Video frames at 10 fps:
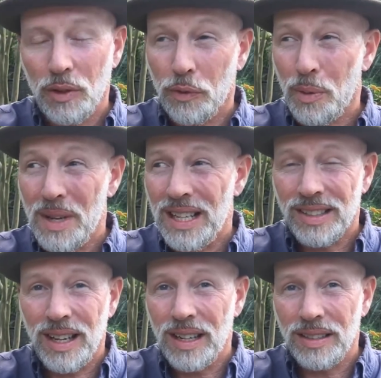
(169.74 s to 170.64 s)
For me,
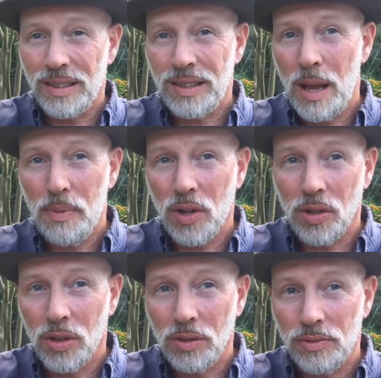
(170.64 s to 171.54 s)
it's not a
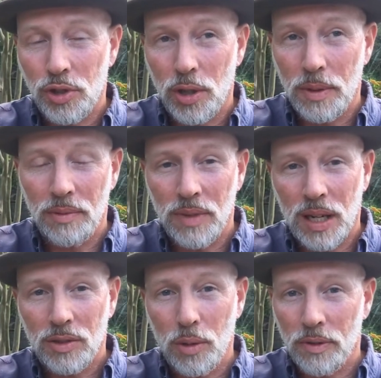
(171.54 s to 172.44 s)
typical German
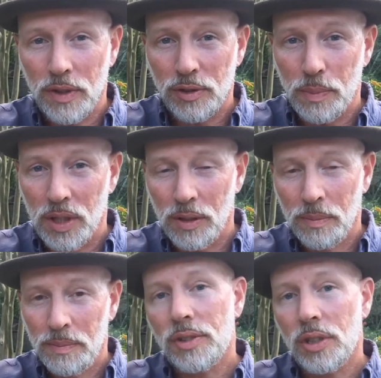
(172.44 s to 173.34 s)
Oktoberfest beer.
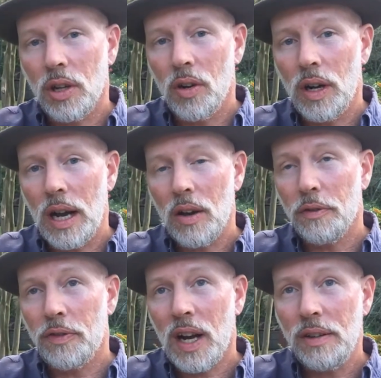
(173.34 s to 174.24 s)
So, out
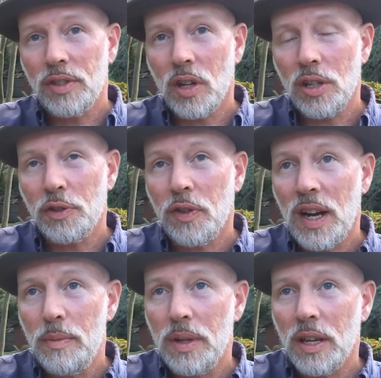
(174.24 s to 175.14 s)
of five stars,
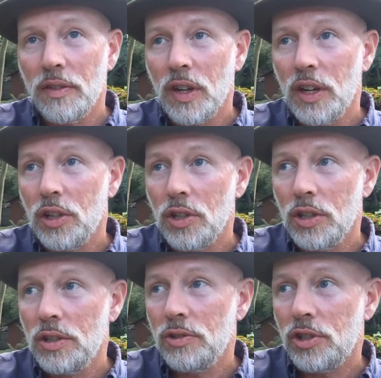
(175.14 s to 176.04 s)
five being a very
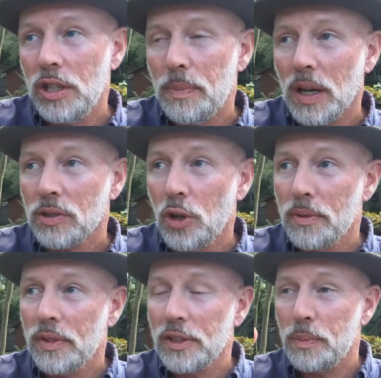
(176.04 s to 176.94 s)
good, cheap
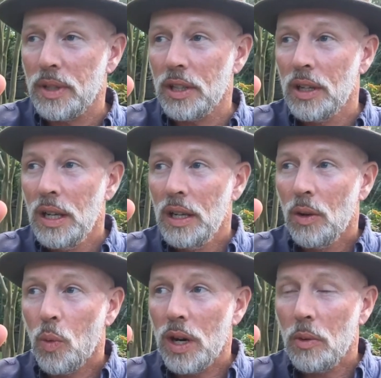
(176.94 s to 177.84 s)
Oktoberfest beer,
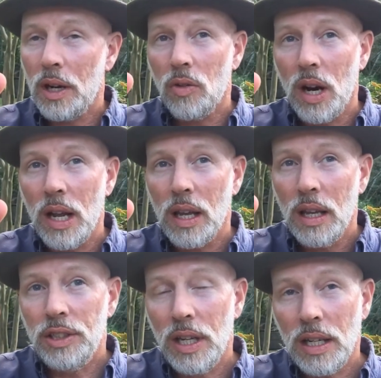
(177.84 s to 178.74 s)
where do I rank
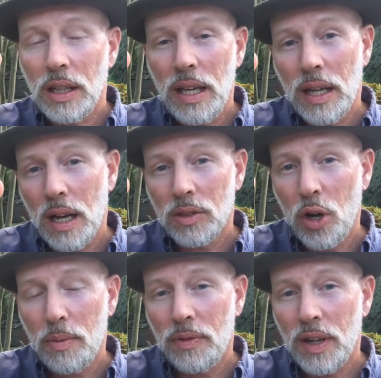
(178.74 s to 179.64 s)
Yuengling
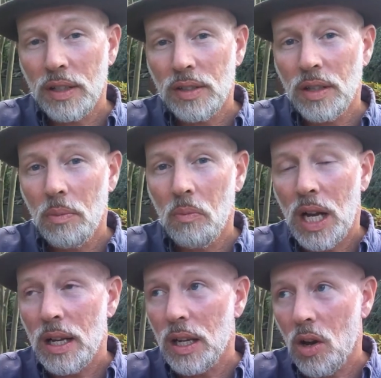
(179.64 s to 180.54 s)
Oktoberfest?
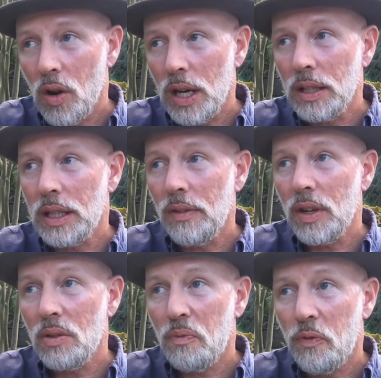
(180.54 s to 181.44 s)
I'm going to go ahead and give it a